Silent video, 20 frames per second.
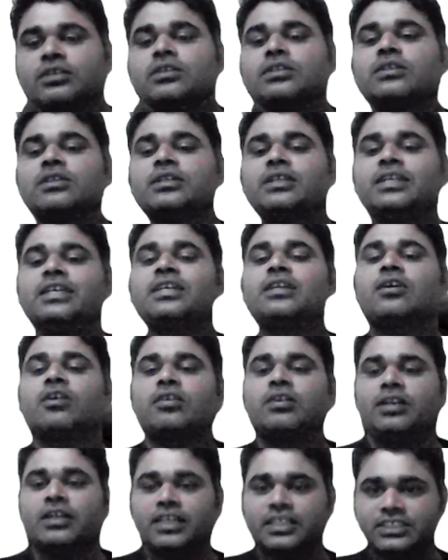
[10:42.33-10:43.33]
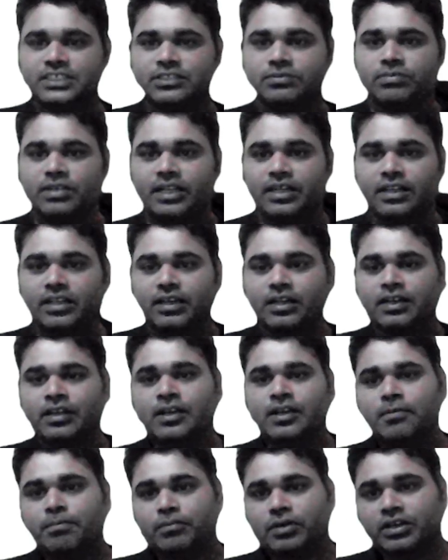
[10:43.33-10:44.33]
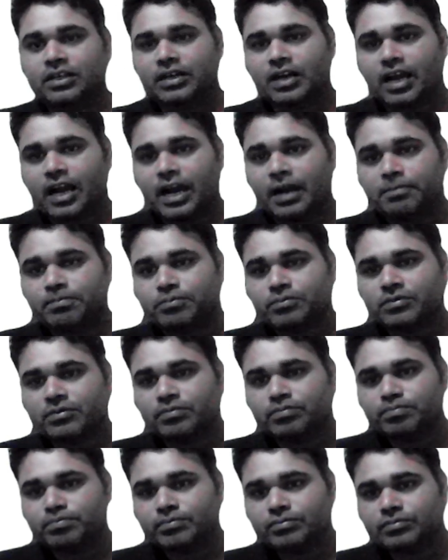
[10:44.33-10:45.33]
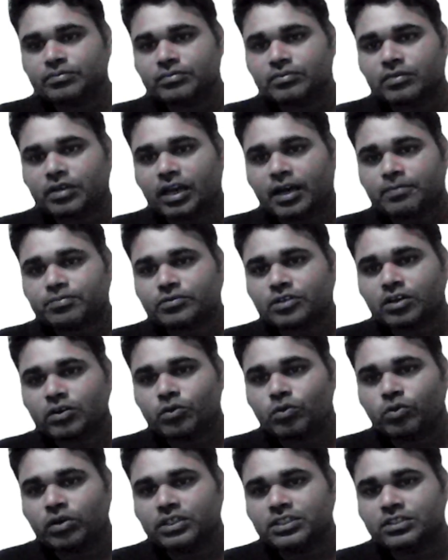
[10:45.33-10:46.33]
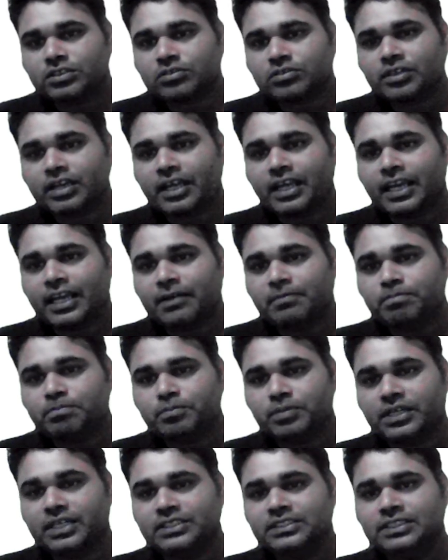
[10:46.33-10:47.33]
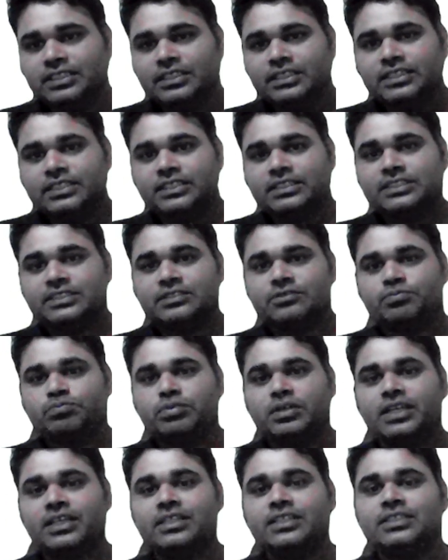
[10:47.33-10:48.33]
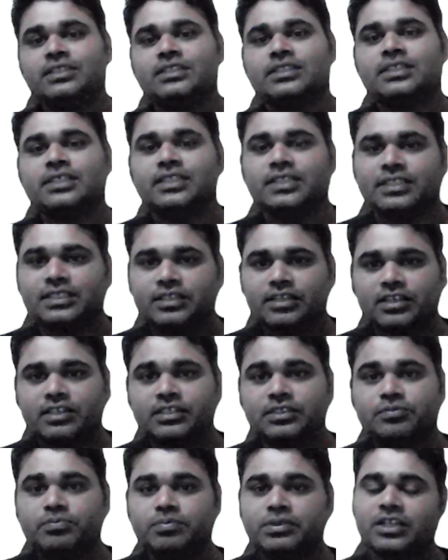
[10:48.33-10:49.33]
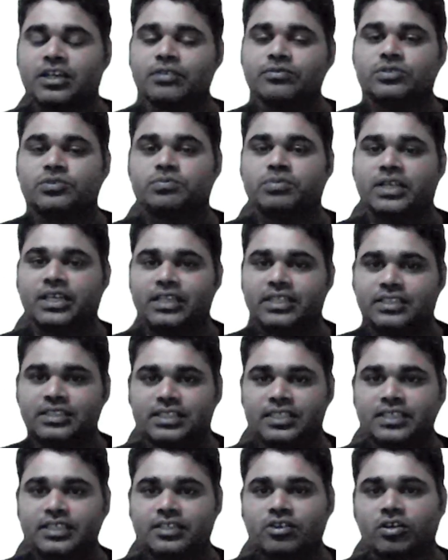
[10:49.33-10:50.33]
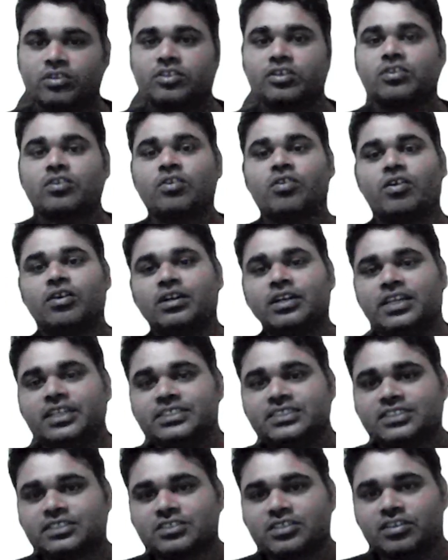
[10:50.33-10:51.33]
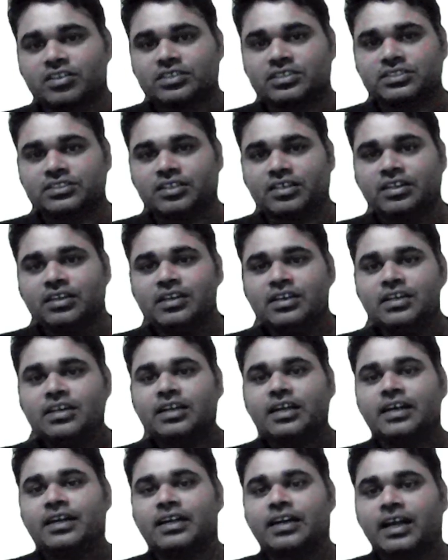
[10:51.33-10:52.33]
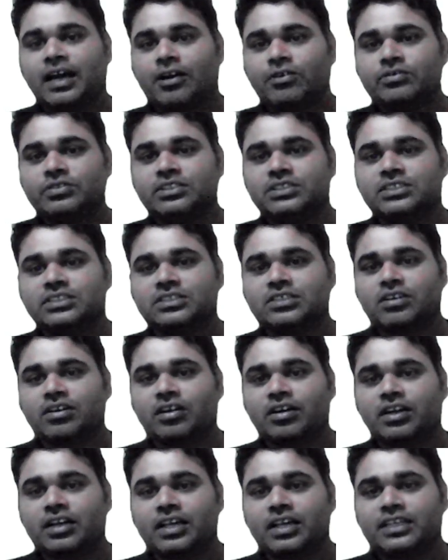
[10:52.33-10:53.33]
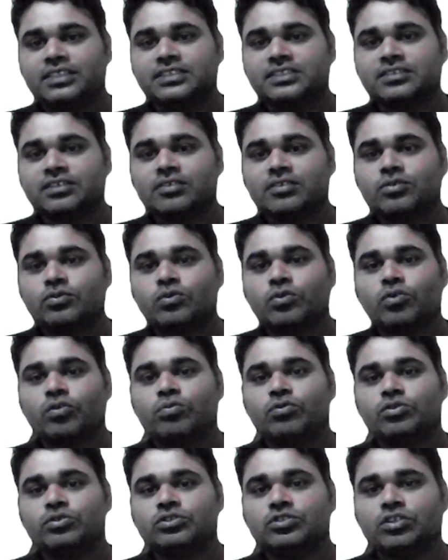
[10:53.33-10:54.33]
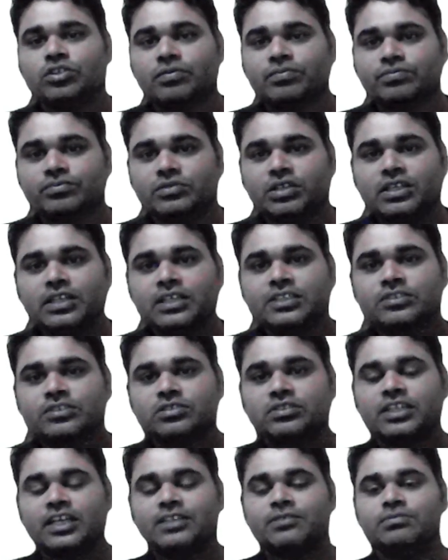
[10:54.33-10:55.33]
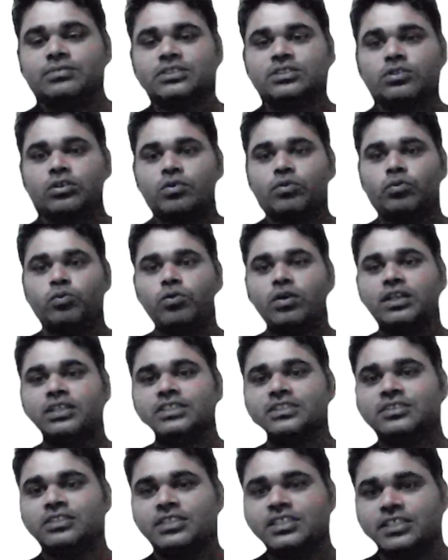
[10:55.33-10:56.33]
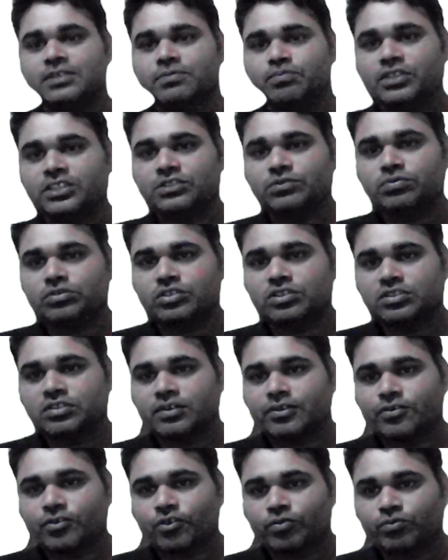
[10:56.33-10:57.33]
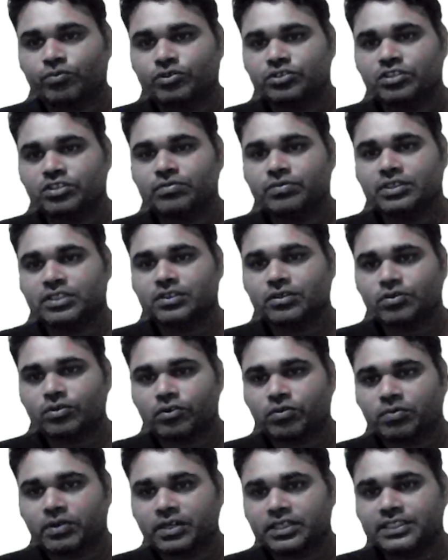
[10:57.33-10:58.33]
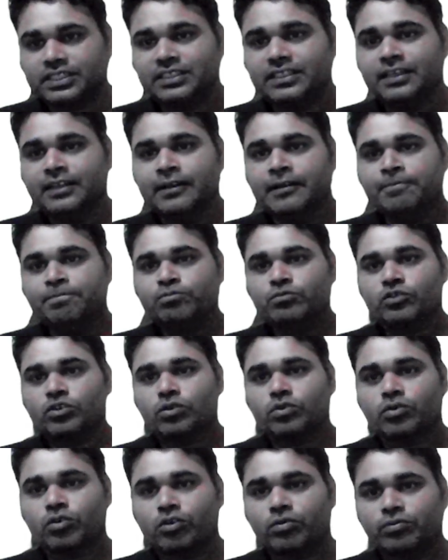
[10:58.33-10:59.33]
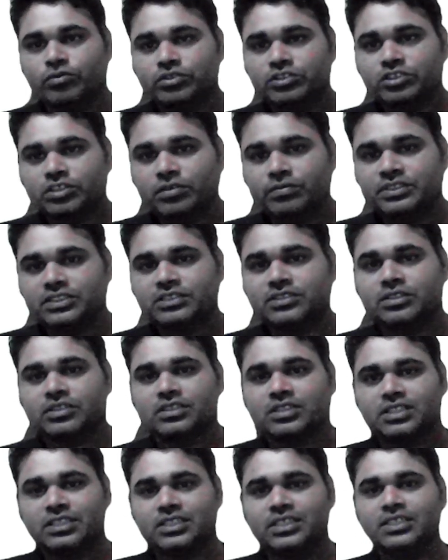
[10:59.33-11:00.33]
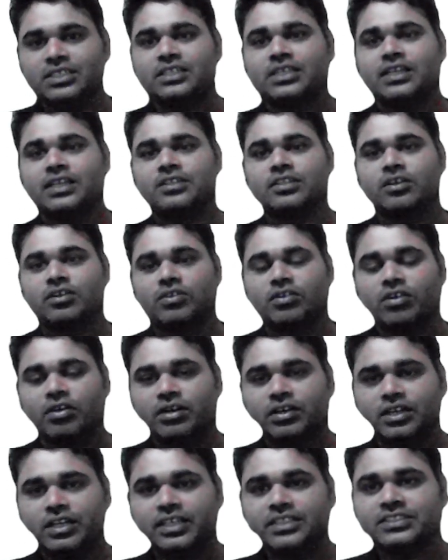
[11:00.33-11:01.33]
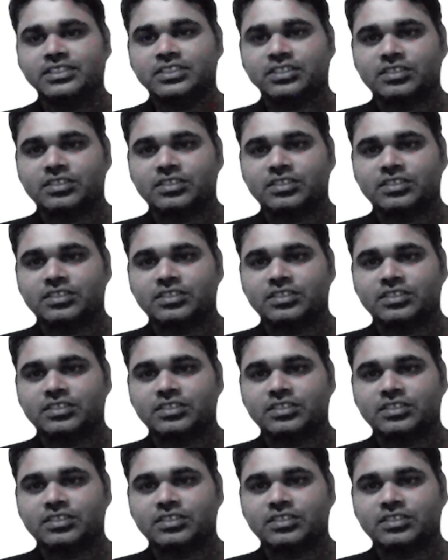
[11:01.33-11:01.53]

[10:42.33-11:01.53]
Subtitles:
decondensed manner. But after going to the M phase, it is very thick, and it becomes very thick or the condensed structure, and now this is called as the chromosome. So that means what is the difference between the chromosome and the chromatin? The chromosome is the thick and the condensed